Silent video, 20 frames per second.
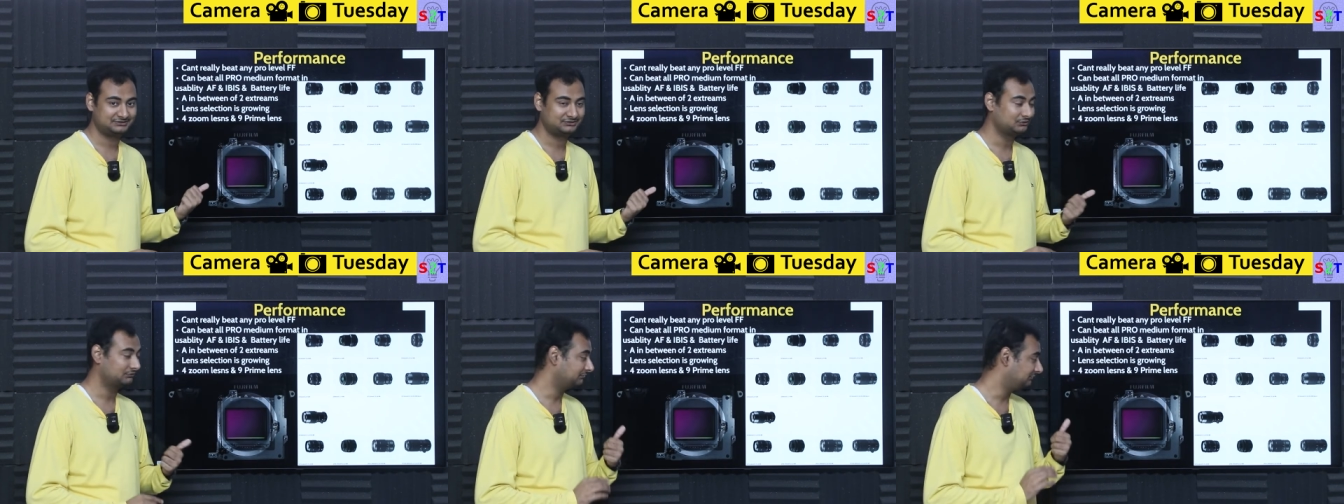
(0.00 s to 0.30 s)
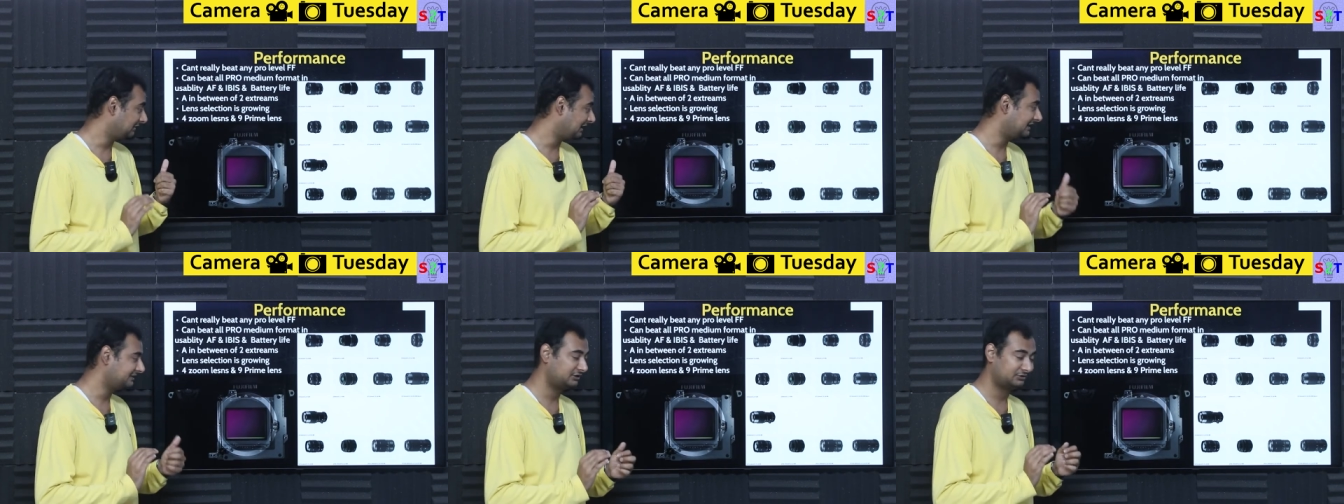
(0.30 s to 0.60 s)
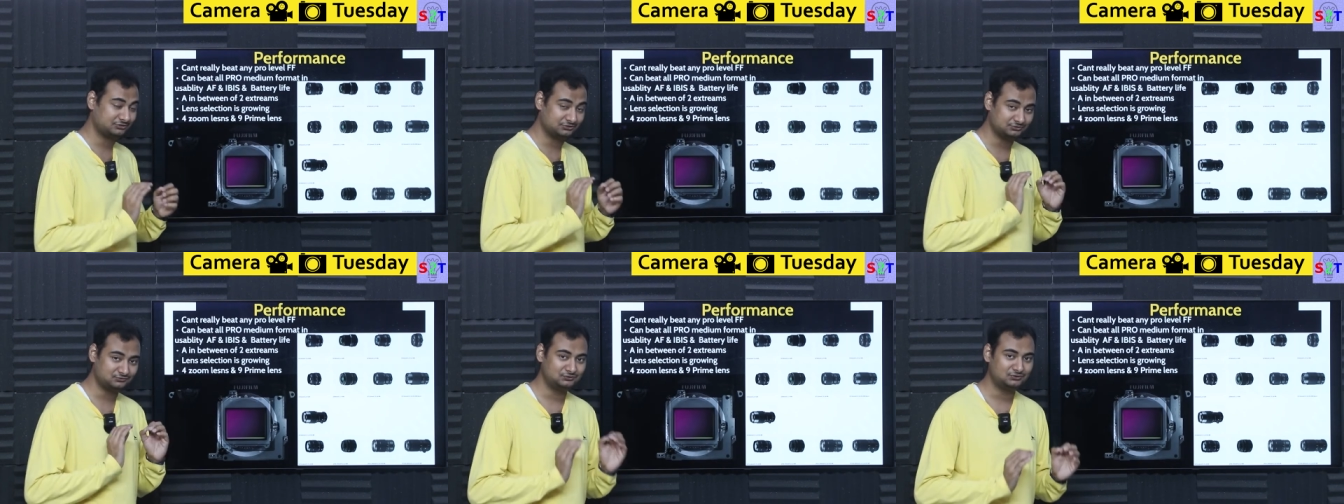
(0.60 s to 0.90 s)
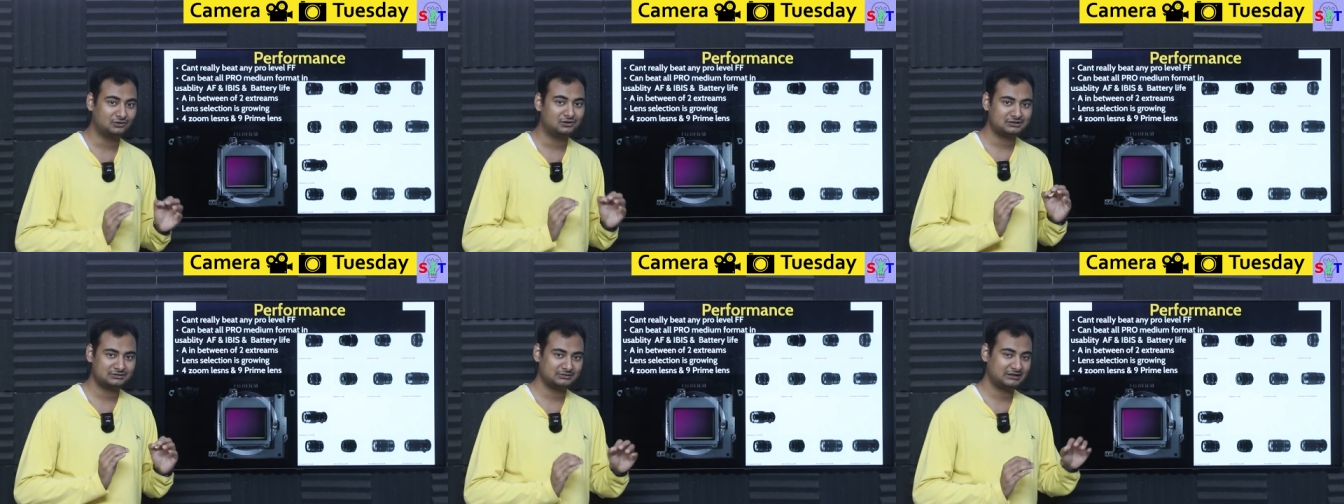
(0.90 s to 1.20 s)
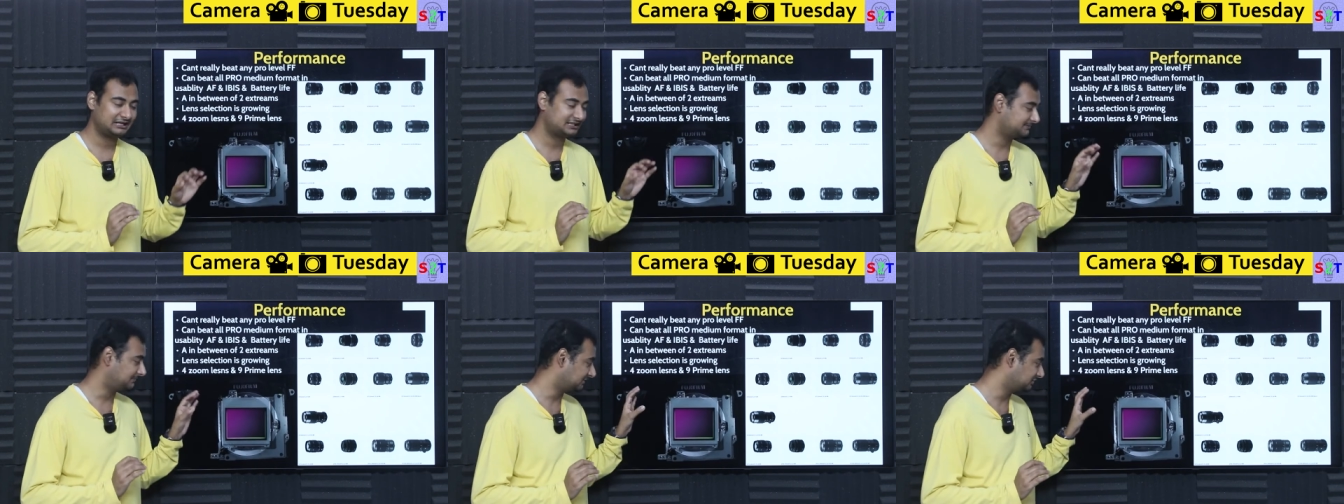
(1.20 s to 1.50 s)
So flat out, do
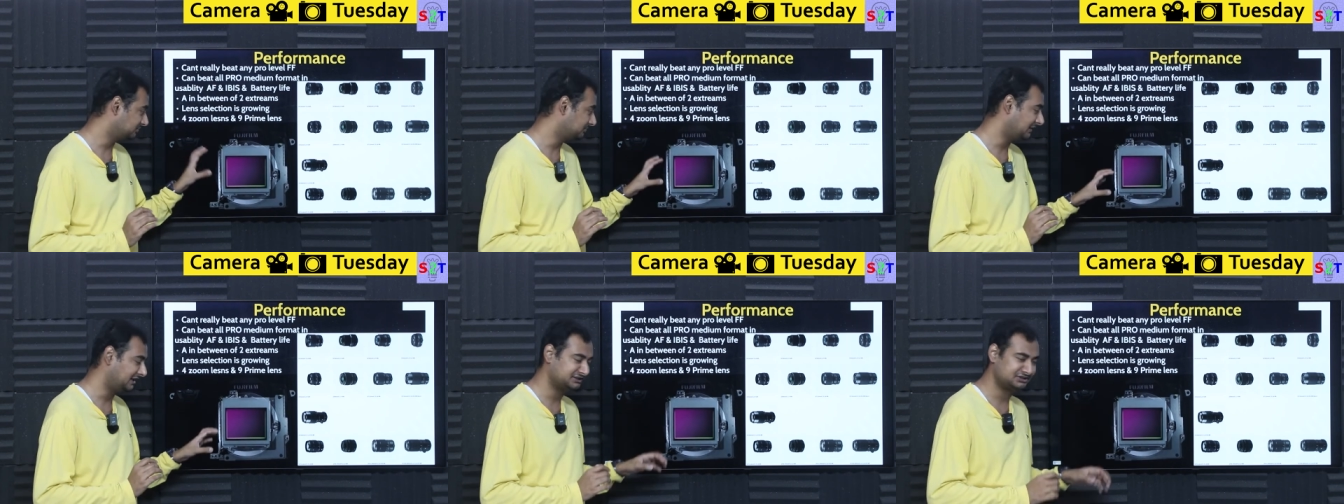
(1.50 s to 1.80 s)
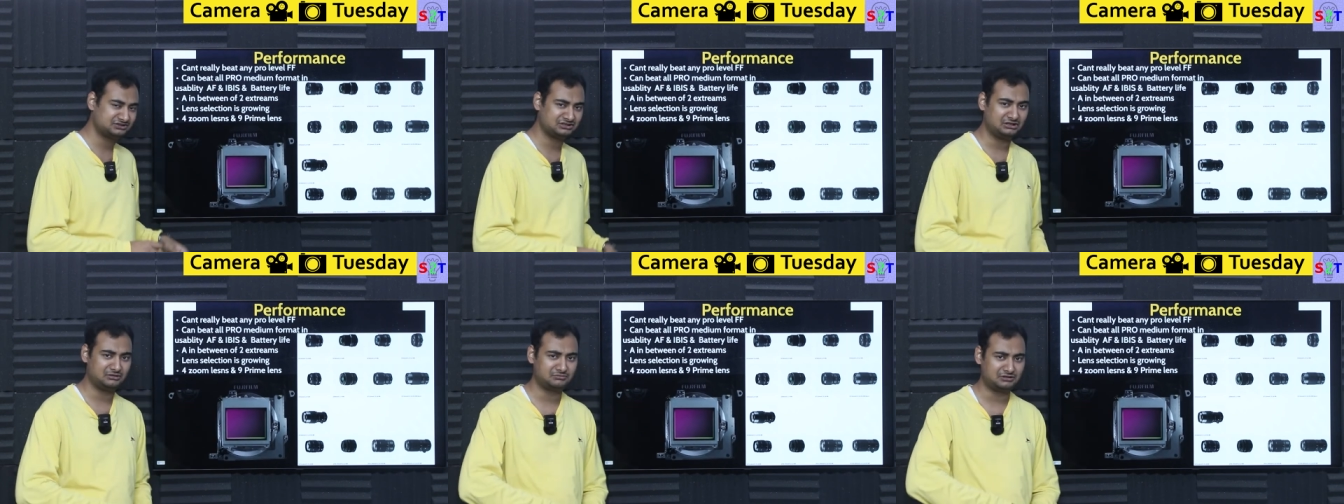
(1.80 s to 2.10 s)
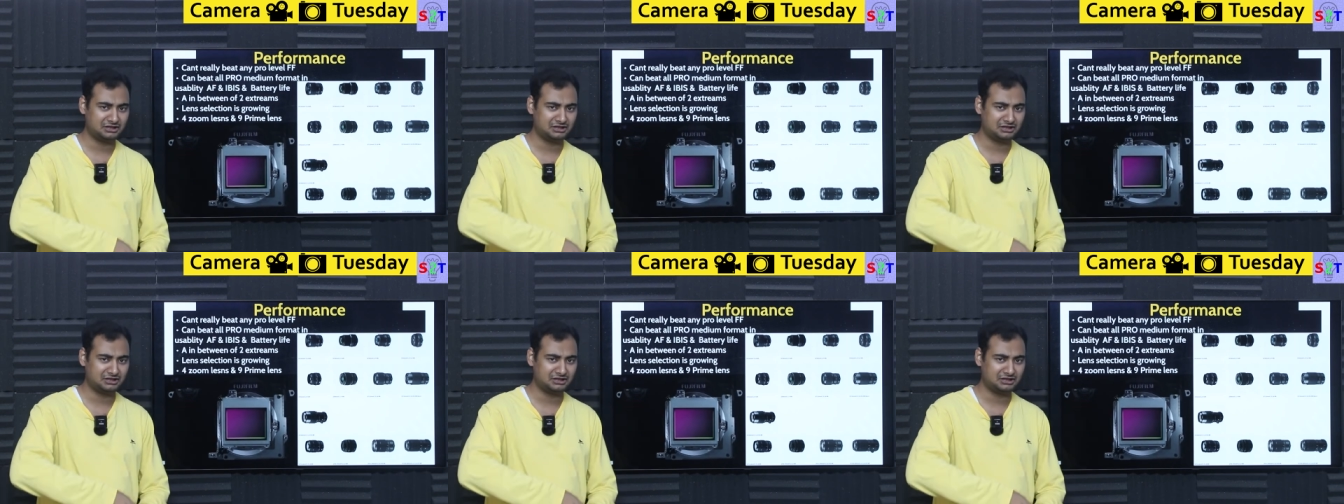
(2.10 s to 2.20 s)
not expect to buy this and